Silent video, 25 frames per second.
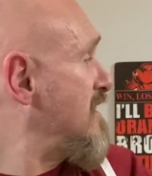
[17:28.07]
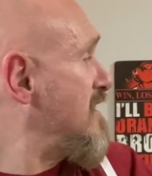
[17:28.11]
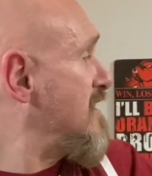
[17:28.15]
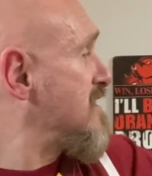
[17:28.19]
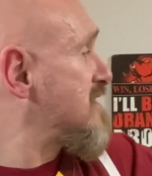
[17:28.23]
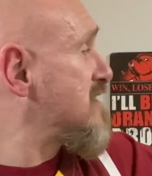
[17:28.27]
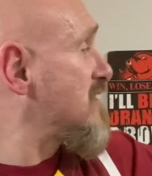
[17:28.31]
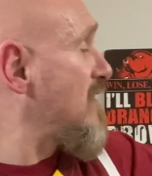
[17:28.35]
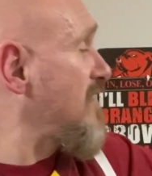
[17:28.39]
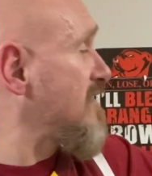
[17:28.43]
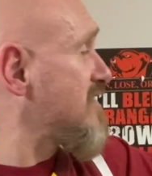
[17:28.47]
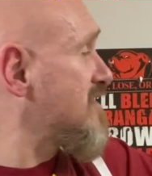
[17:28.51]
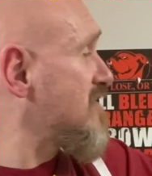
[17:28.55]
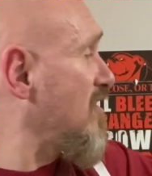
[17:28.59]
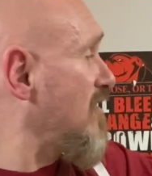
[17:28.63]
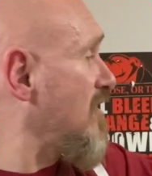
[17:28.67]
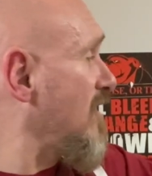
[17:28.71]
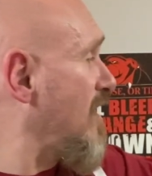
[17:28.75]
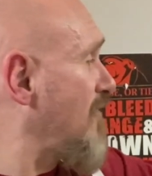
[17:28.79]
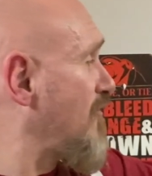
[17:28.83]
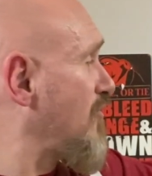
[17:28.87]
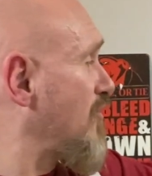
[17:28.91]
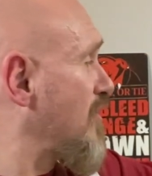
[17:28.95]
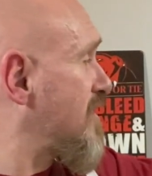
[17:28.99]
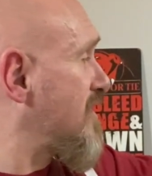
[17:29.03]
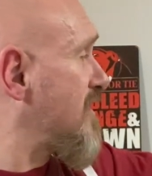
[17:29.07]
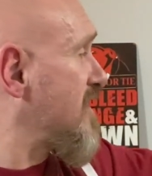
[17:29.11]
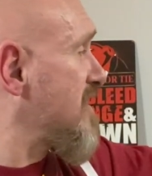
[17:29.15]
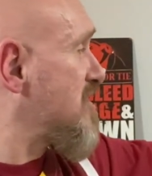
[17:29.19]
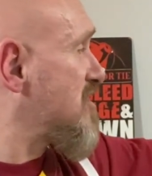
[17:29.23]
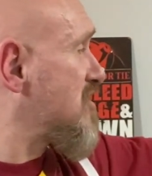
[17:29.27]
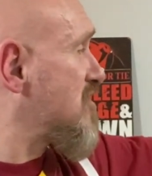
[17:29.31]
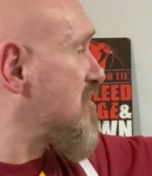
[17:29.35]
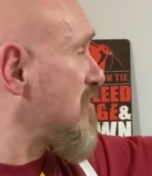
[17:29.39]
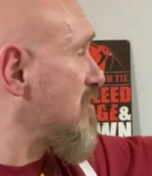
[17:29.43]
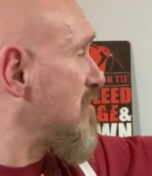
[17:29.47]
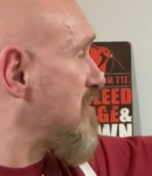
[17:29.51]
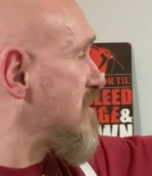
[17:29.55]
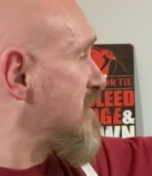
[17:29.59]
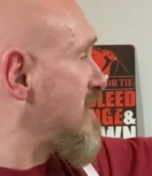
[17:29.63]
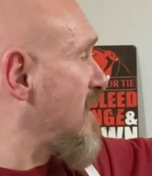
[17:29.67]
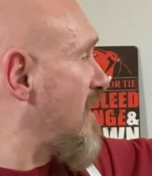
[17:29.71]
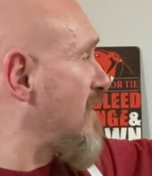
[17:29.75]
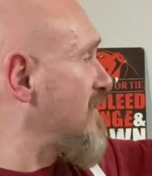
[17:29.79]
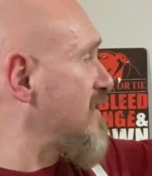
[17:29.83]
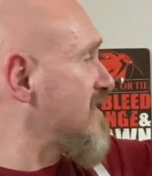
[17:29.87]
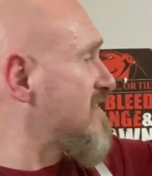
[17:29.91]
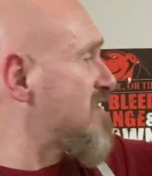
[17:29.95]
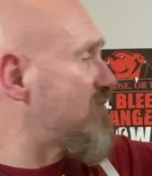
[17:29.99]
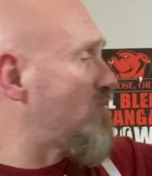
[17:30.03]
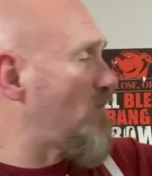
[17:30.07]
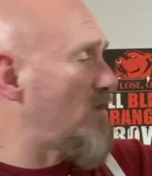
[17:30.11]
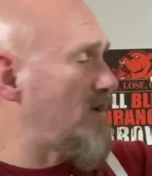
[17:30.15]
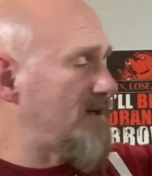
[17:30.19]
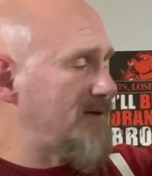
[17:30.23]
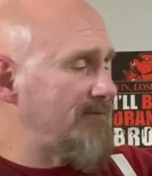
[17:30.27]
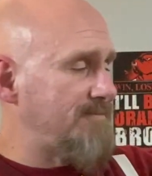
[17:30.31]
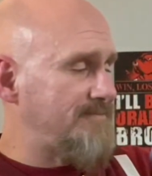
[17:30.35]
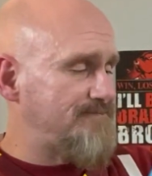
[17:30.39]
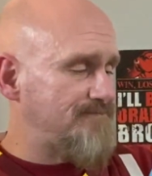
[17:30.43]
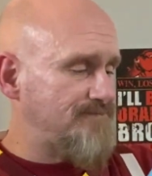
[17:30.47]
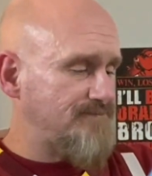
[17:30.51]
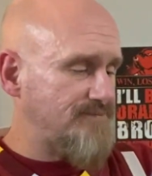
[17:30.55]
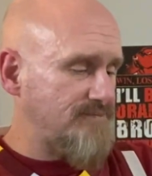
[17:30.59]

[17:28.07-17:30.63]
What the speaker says: So I'll start off with this jersey. Now, this one,